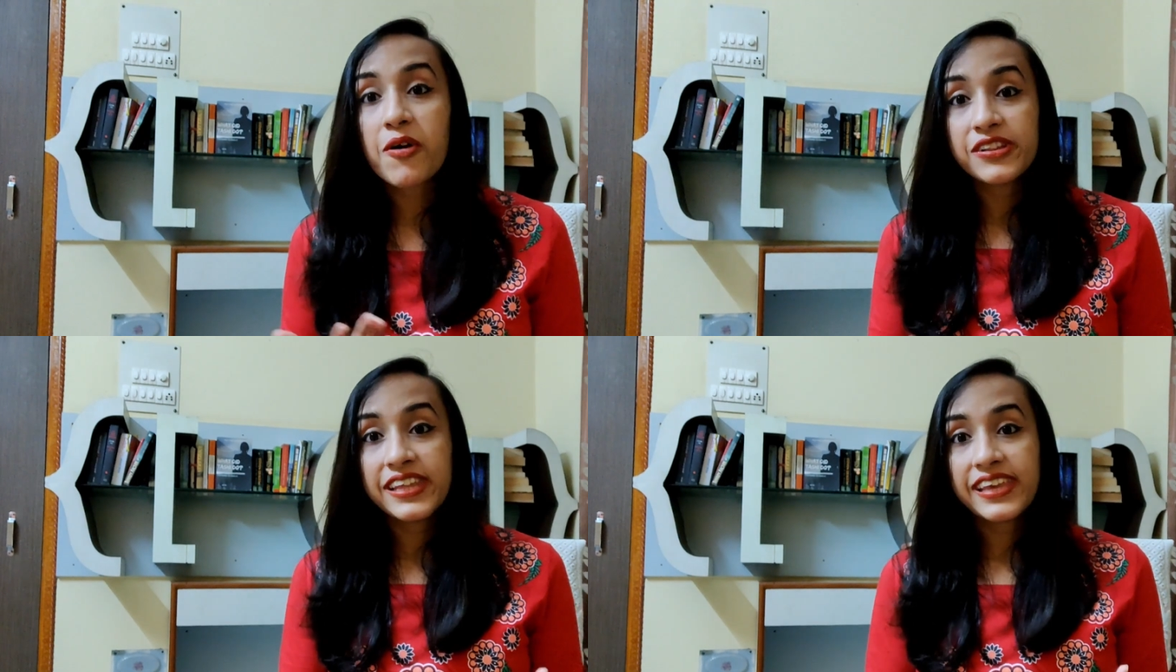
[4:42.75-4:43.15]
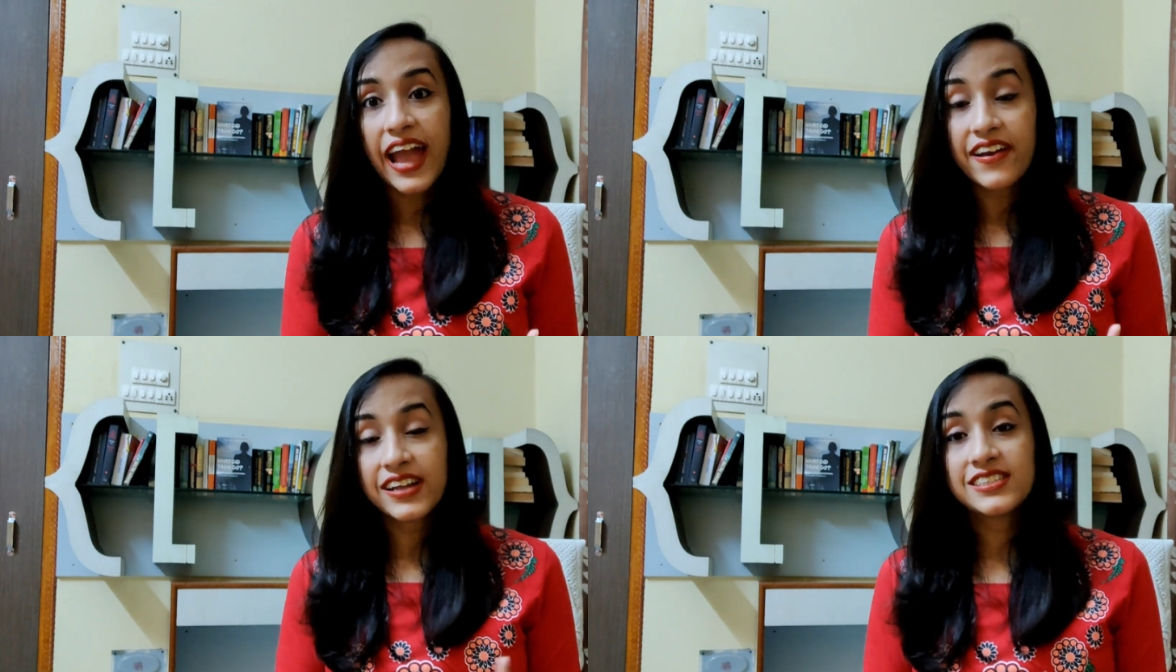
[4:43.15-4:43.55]
about the
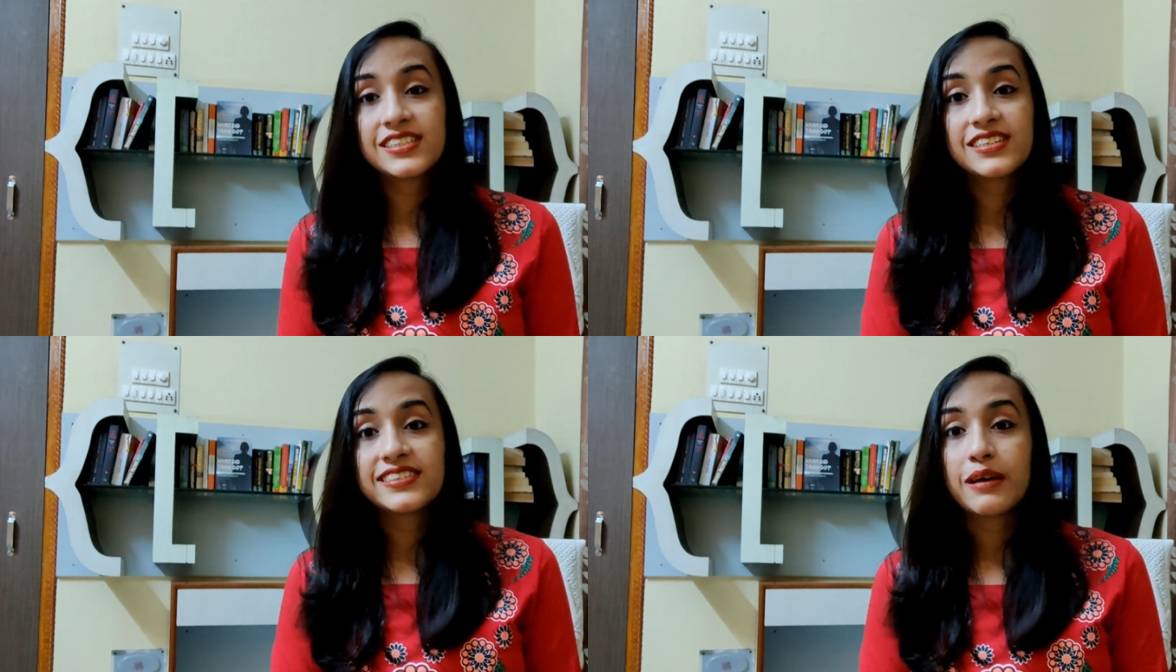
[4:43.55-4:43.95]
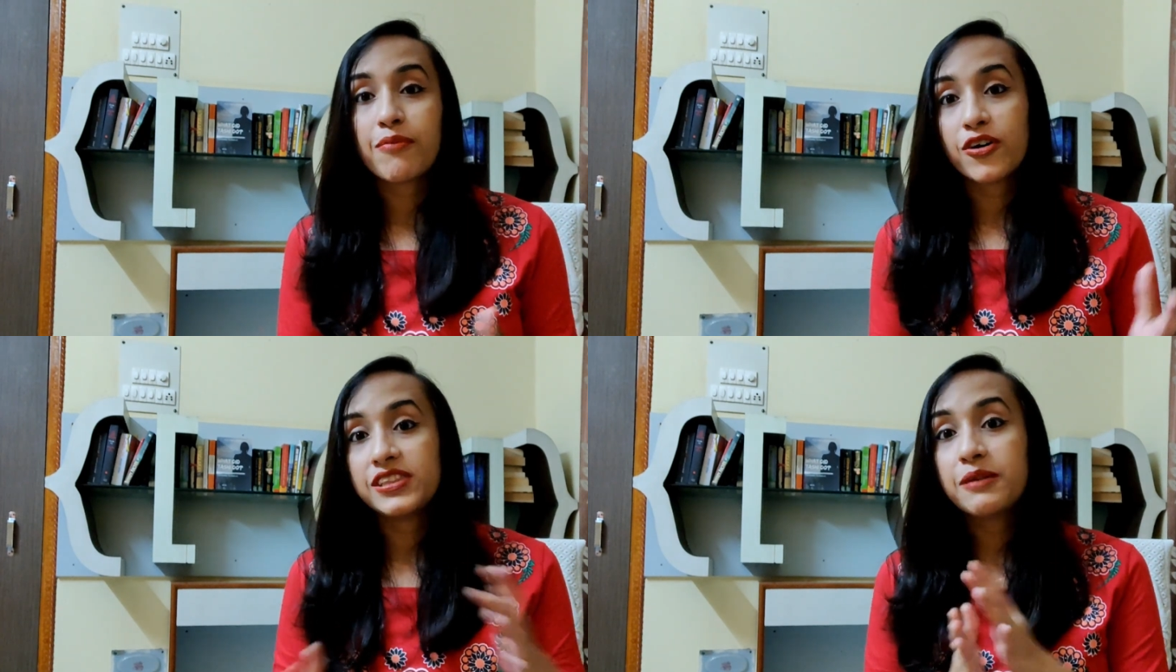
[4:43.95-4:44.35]
characters,
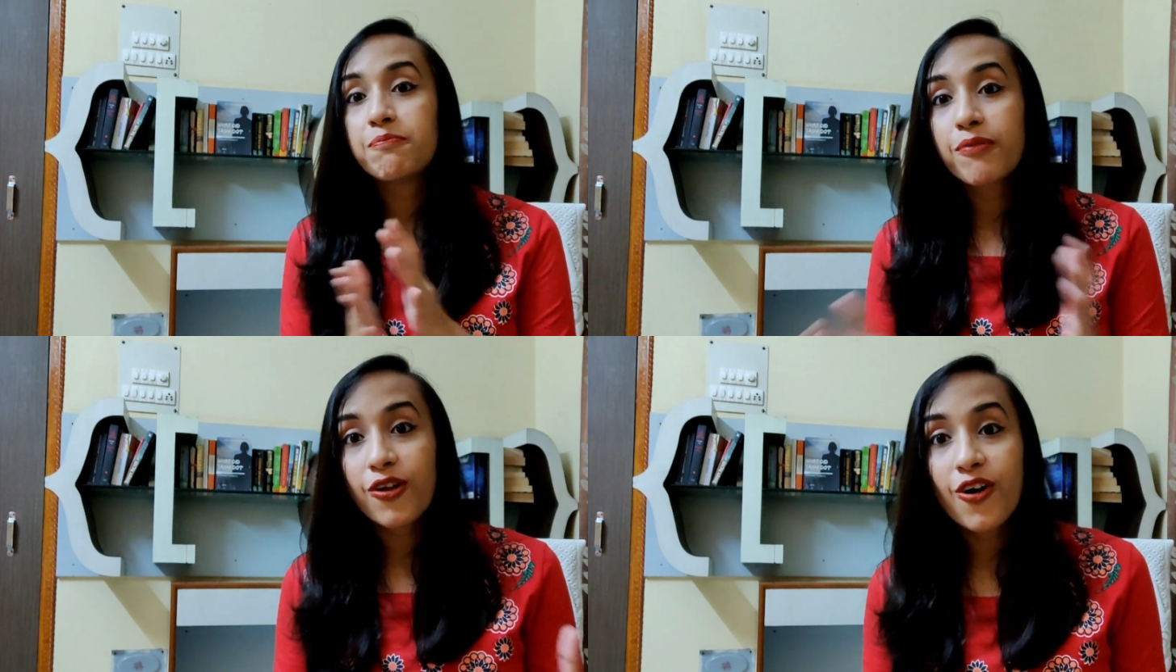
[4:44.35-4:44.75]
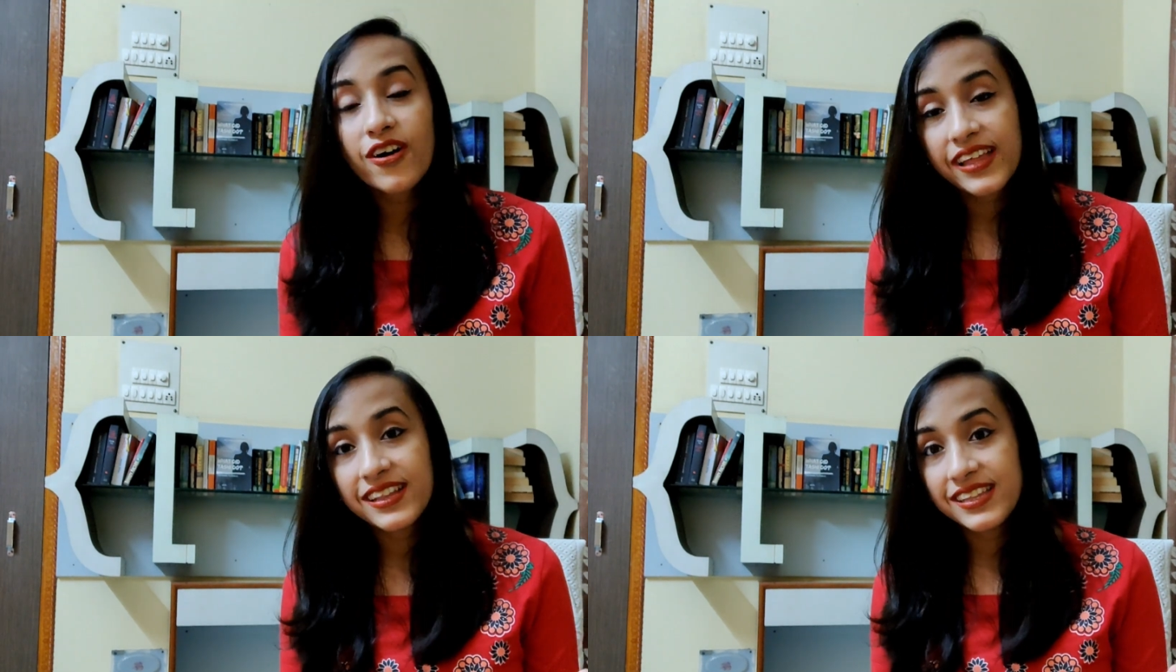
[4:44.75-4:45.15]
about the
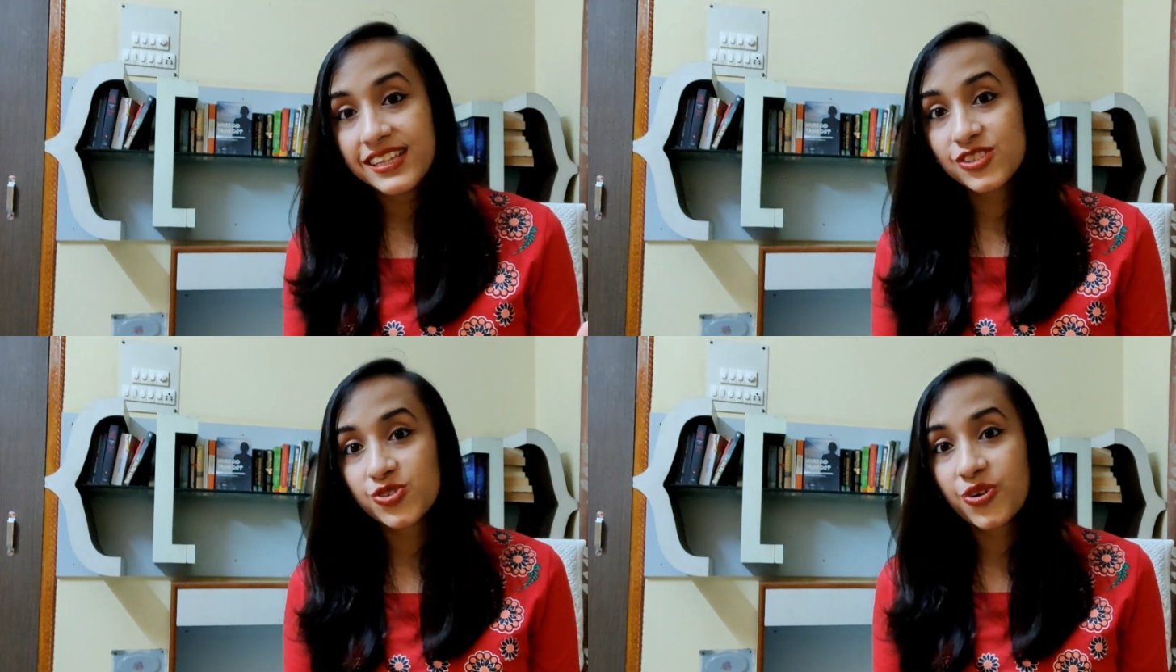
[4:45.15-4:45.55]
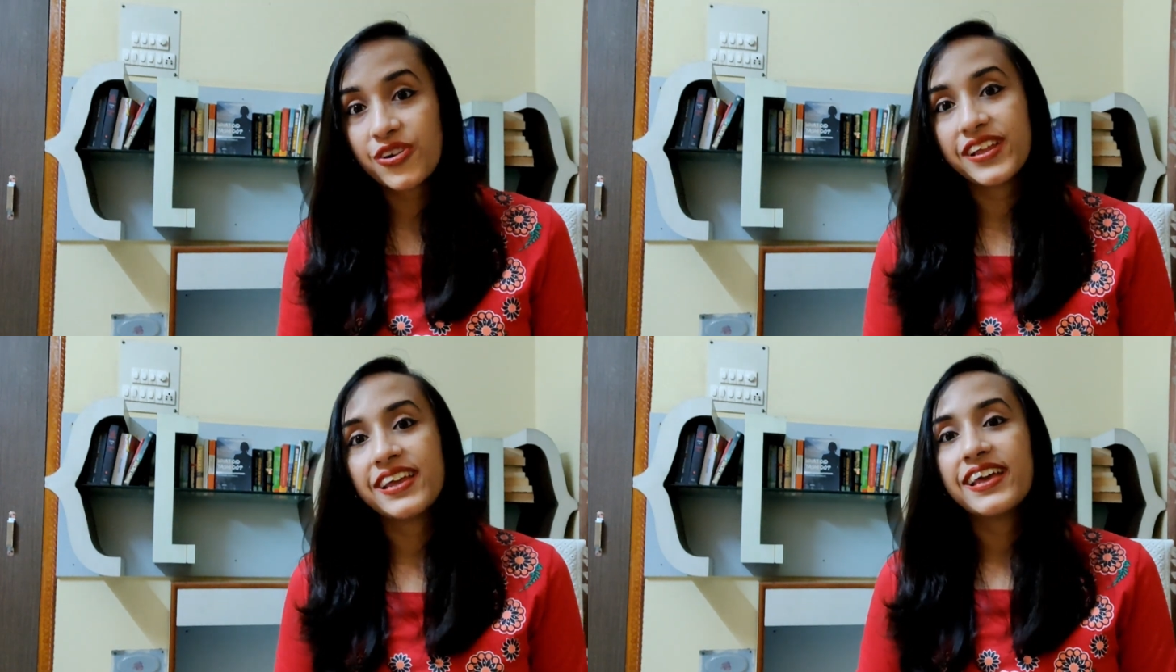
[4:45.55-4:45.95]
plot and the
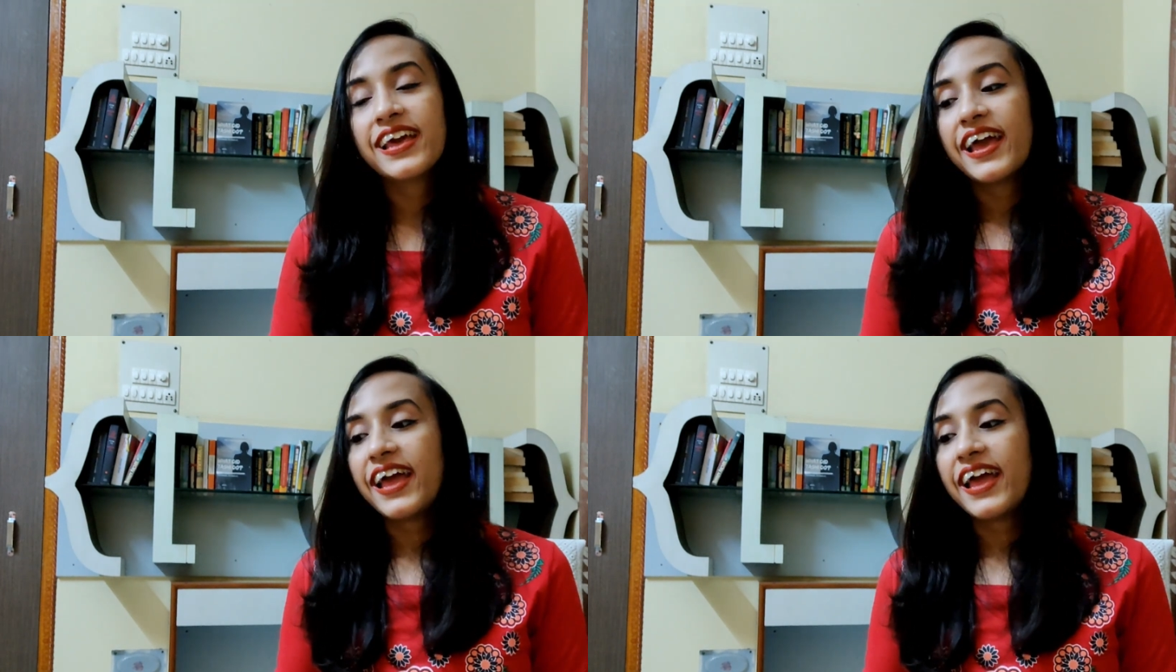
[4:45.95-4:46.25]
story.